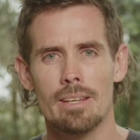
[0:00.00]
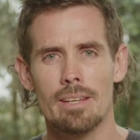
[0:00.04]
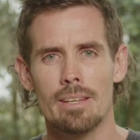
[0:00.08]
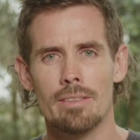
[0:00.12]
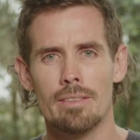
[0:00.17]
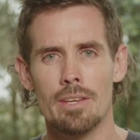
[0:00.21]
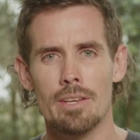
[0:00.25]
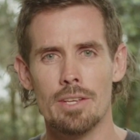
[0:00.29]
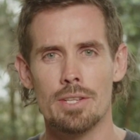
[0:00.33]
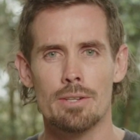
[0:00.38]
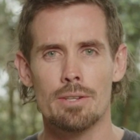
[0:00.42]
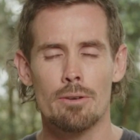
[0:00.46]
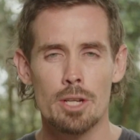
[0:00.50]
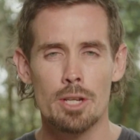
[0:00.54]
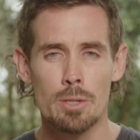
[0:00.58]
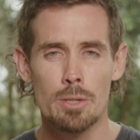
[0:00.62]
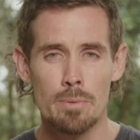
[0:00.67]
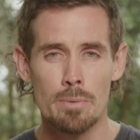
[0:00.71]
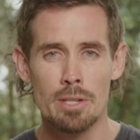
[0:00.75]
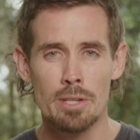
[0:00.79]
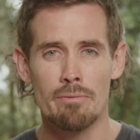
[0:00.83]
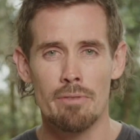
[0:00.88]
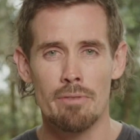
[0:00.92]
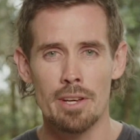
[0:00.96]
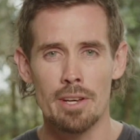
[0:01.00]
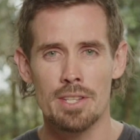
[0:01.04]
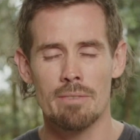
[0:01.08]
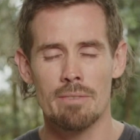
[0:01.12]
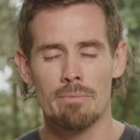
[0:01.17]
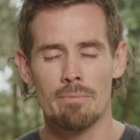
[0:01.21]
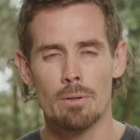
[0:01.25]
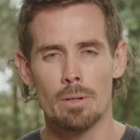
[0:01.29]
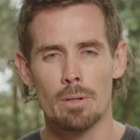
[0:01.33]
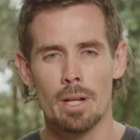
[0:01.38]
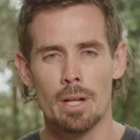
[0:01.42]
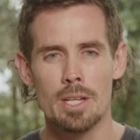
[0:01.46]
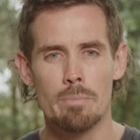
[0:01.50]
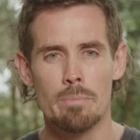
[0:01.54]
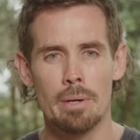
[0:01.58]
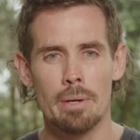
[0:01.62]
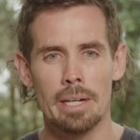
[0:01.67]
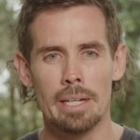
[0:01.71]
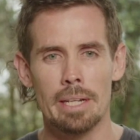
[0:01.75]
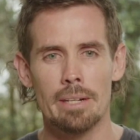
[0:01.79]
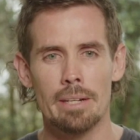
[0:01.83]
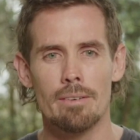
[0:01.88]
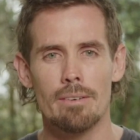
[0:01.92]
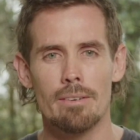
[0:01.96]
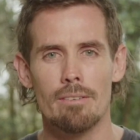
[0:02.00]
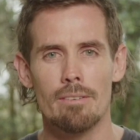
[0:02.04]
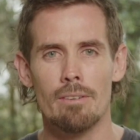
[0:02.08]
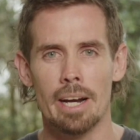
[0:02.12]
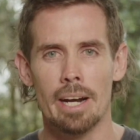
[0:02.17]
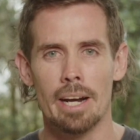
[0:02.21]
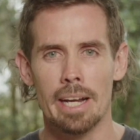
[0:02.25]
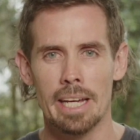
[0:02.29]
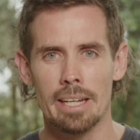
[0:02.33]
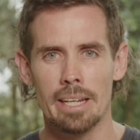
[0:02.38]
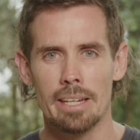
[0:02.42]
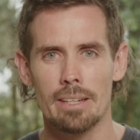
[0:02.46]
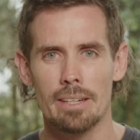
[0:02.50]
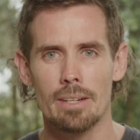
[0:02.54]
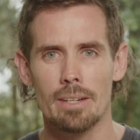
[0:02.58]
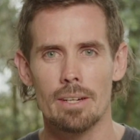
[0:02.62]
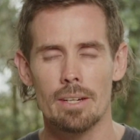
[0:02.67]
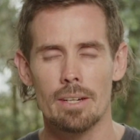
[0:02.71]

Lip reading: this Christmas festival has been running,